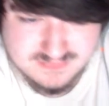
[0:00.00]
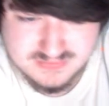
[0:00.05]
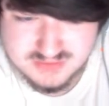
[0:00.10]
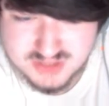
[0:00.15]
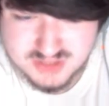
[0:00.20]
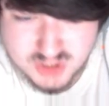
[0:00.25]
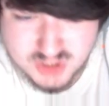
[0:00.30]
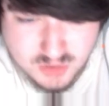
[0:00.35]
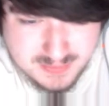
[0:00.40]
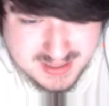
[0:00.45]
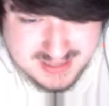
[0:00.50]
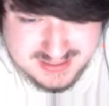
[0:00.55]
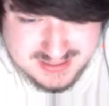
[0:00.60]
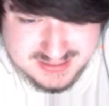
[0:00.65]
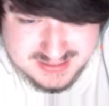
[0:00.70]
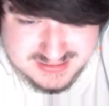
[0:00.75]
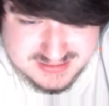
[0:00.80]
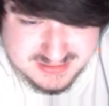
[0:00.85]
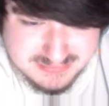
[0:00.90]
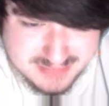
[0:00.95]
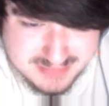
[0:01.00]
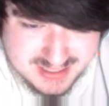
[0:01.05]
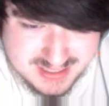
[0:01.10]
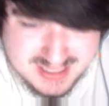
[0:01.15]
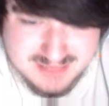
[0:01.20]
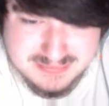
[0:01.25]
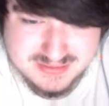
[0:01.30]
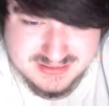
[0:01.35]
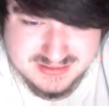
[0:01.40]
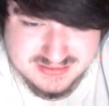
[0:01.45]
go back into the
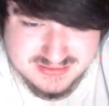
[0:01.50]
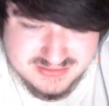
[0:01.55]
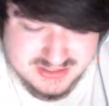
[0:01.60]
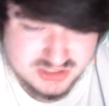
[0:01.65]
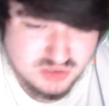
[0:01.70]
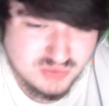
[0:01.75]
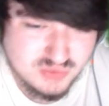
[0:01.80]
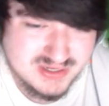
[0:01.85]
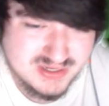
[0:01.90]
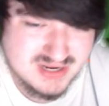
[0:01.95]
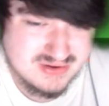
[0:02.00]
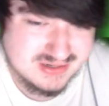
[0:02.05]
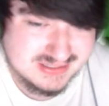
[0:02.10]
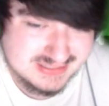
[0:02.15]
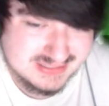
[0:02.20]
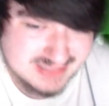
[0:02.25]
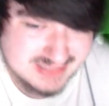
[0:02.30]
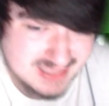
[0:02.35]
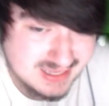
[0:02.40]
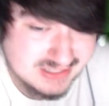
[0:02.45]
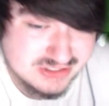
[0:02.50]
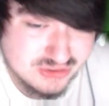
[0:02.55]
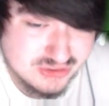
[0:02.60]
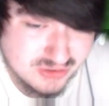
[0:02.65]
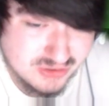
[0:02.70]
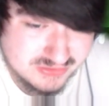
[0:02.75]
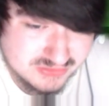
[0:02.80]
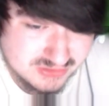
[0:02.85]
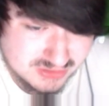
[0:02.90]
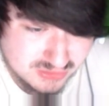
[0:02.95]
map, then quit out again
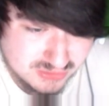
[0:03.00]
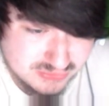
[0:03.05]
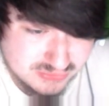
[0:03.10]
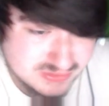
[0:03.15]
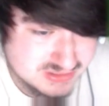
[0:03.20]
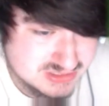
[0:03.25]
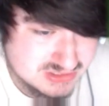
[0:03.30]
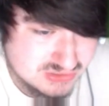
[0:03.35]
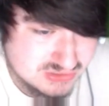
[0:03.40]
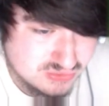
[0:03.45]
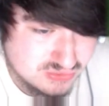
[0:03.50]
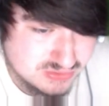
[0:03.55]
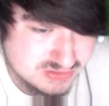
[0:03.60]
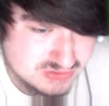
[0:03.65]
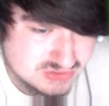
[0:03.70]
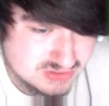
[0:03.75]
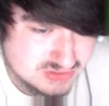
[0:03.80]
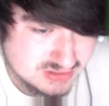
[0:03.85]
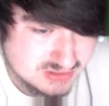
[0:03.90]
during the loading sequence,